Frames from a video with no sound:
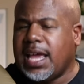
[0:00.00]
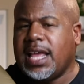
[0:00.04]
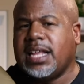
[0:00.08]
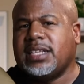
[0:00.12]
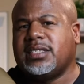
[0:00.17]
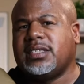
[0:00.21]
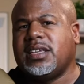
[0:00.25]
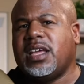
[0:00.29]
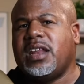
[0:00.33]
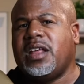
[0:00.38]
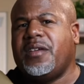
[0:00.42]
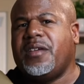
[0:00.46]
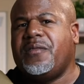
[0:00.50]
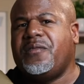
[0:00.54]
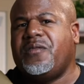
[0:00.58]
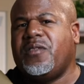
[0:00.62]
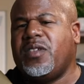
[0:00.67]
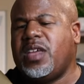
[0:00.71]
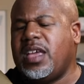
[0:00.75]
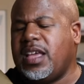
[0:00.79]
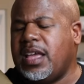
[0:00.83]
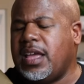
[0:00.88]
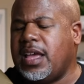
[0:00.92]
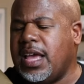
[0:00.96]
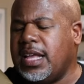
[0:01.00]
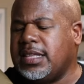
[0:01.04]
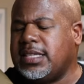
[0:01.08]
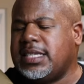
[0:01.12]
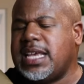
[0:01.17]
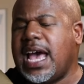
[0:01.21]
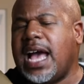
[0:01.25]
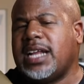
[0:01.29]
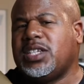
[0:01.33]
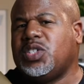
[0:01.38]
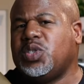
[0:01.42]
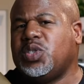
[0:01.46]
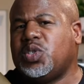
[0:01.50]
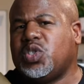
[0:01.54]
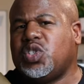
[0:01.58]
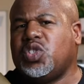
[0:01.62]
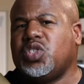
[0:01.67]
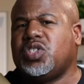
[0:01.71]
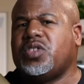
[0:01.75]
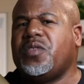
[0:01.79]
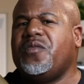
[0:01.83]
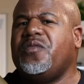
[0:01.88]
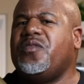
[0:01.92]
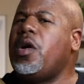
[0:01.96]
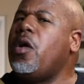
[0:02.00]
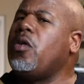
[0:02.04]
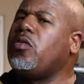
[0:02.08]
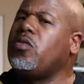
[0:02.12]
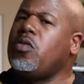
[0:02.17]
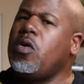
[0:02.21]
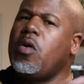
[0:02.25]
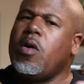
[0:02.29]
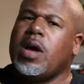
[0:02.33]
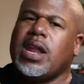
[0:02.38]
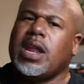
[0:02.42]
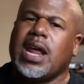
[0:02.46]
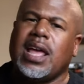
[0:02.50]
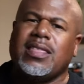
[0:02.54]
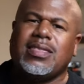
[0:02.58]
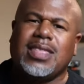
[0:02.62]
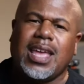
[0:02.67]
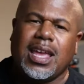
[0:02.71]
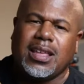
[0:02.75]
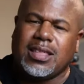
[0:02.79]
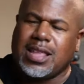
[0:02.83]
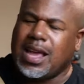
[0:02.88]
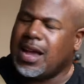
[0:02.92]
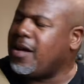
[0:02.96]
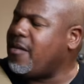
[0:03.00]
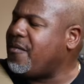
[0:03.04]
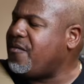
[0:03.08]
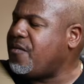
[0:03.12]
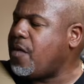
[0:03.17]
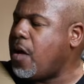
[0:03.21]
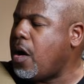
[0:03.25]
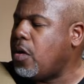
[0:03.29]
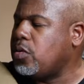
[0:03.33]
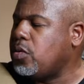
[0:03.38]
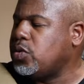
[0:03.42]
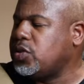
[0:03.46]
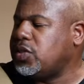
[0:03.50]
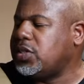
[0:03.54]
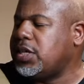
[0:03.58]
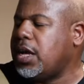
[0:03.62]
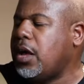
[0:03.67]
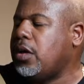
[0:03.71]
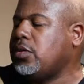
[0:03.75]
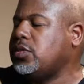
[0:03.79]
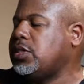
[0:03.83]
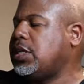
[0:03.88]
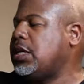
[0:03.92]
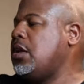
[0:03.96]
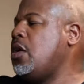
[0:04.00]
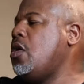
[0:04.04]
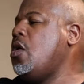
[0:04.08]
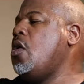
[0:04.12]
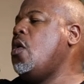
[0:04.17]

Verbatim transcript: And, and it attaches to some Velcro, and I think that Kifaru sells it